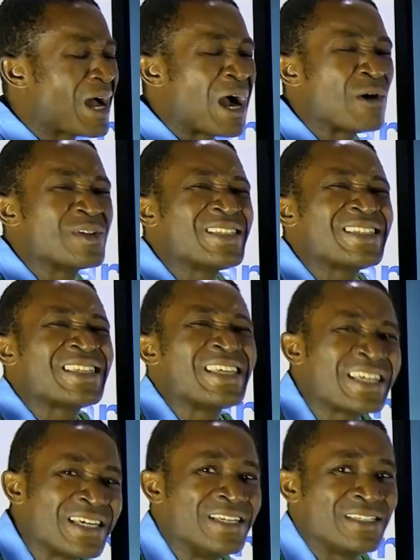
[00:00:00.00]
how
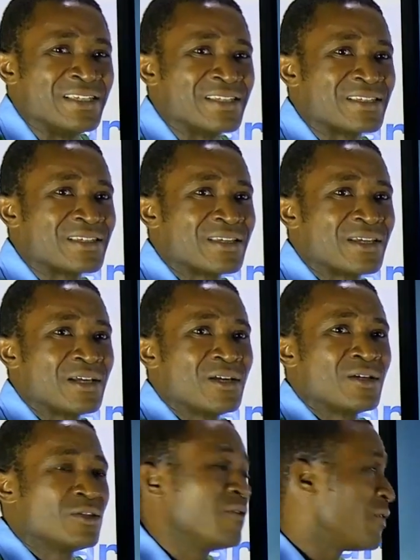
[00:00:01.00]
thick it is,
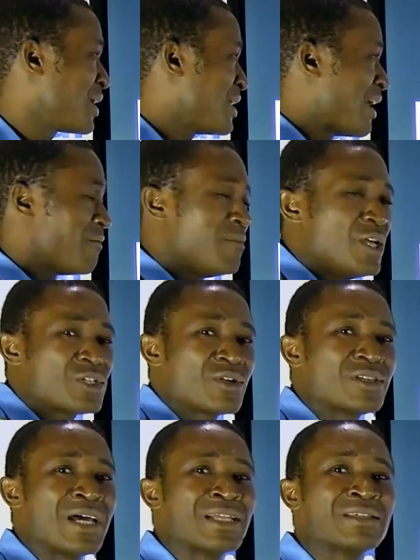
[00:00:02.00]
don't forget that I've
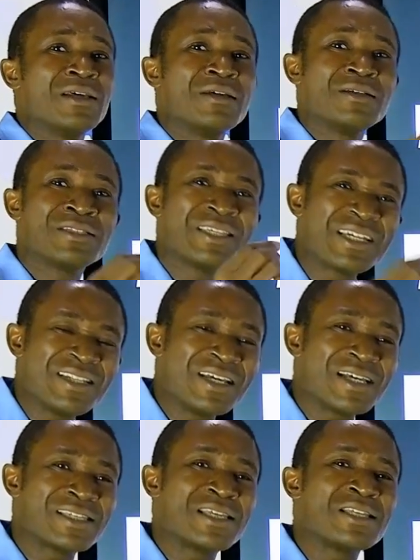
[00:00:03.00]
mentioned that
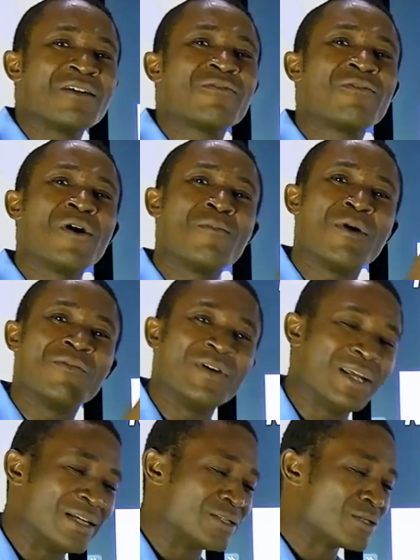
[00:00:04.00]
thickness is a form of
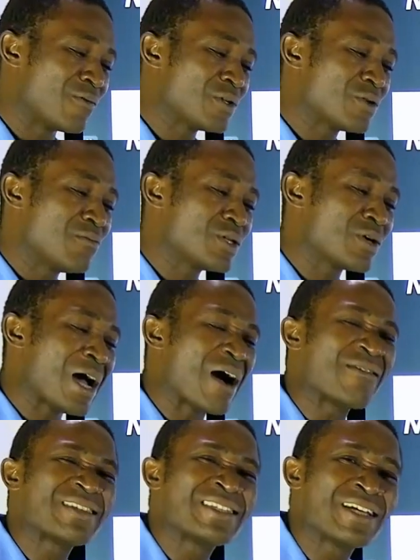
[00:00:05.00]
length. So if you want to measure
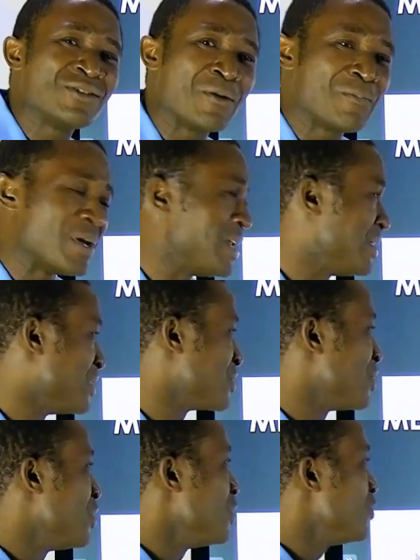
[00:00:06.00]
how thick your pen is,
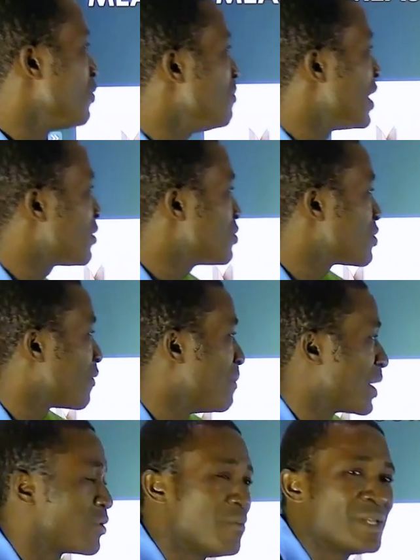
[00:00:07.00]
you make use of
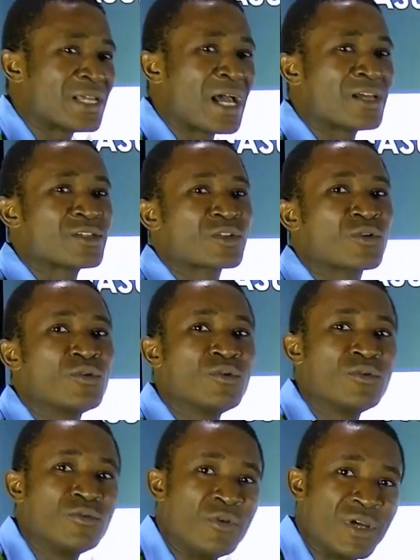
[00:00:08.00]
micrometer
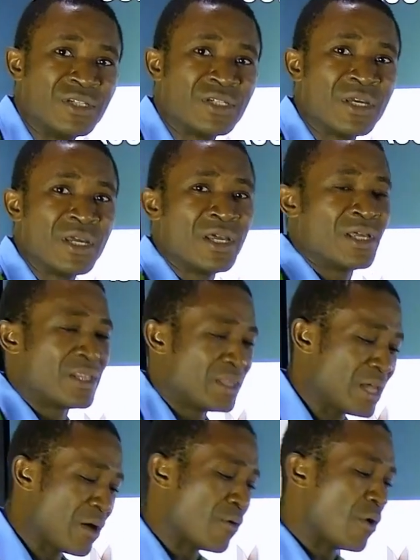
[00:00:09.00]
screw gauge.
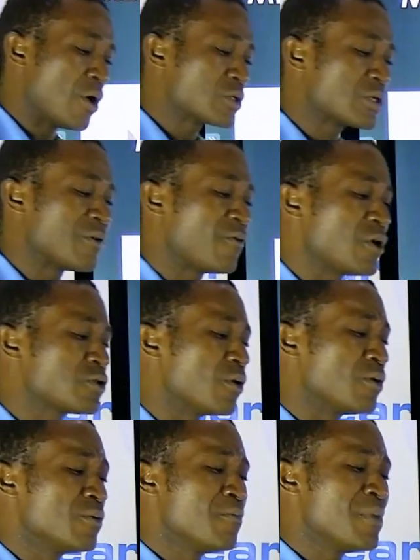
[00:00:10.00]
Now, also, if you want
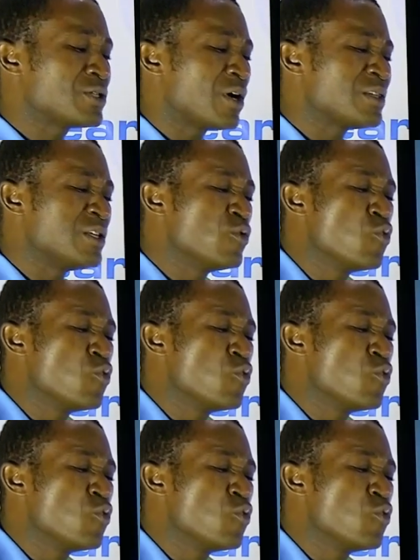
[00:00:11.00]
to measure the